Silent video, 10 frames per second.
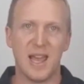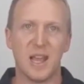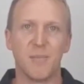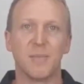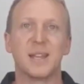
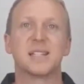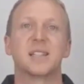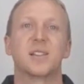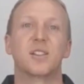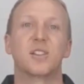And it
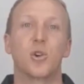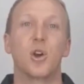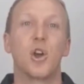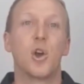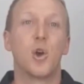means that
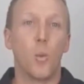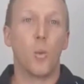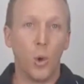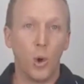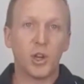your
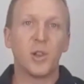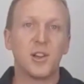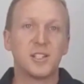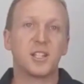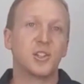
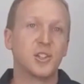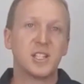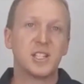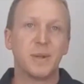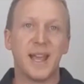workloads that
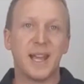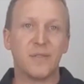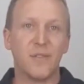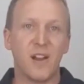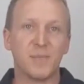used to be
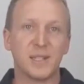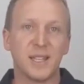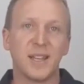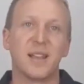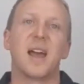
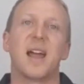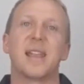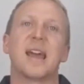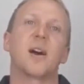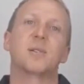85% are
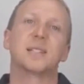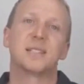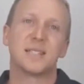now